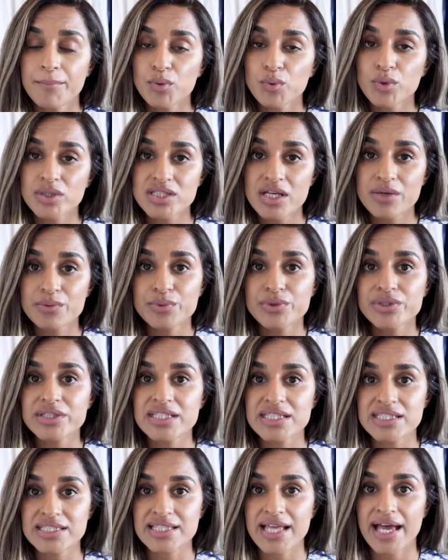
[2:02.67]
But what I
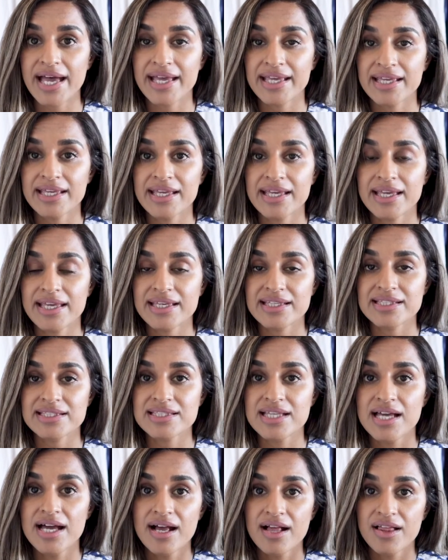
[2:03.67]
would say
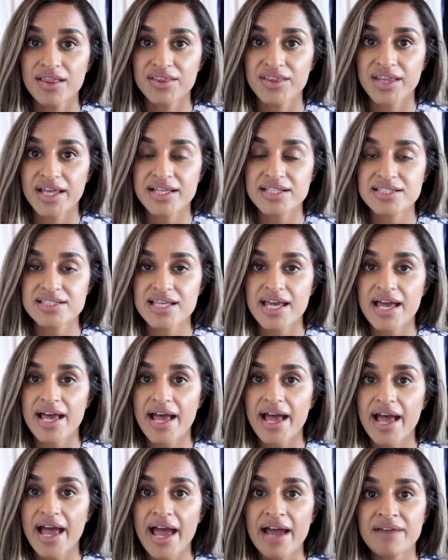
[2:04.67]
is that
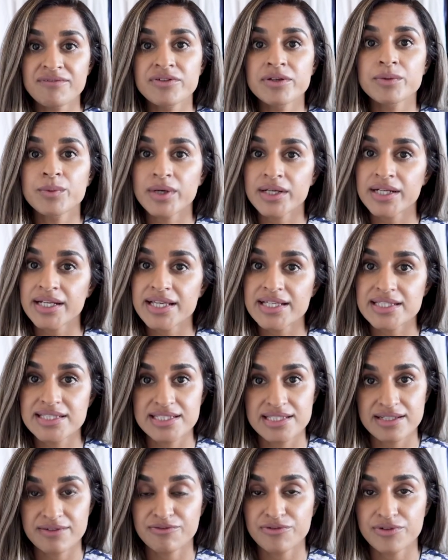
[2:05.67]
everyone is
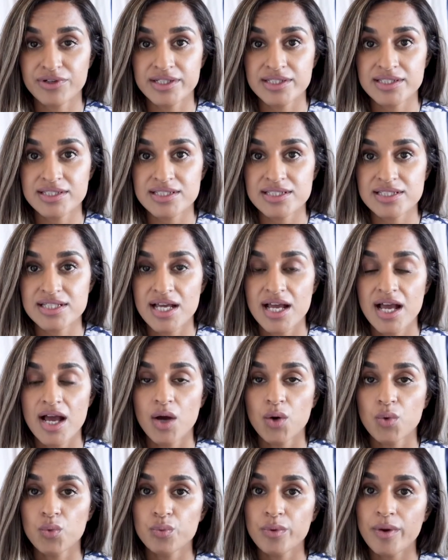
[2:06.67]
different.
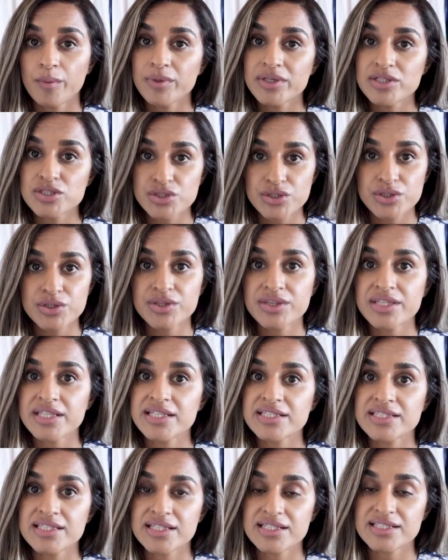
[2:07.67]
When we do
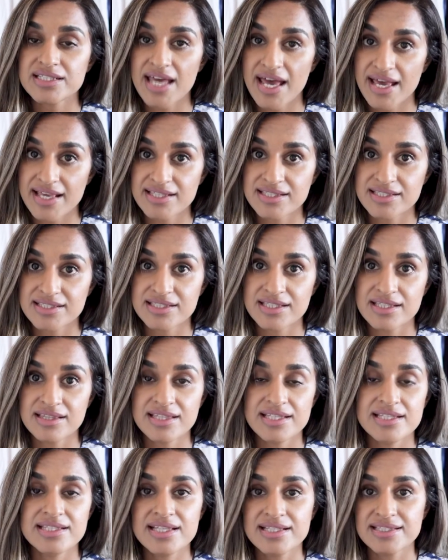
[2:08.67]
these tests and
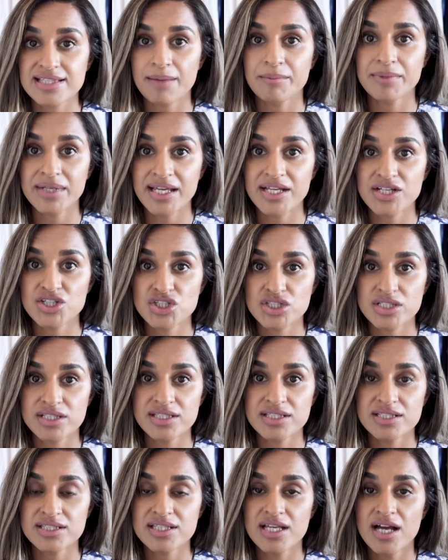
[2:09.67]
these
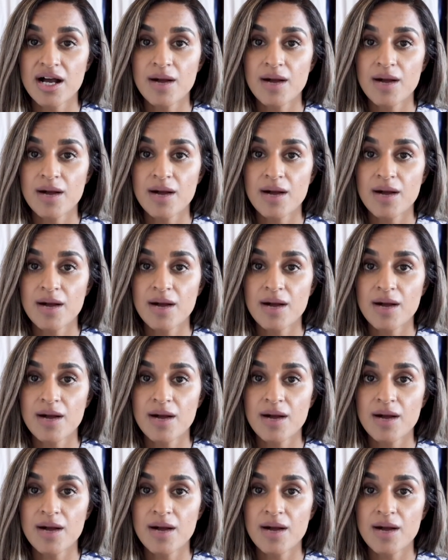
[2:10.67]
examinations,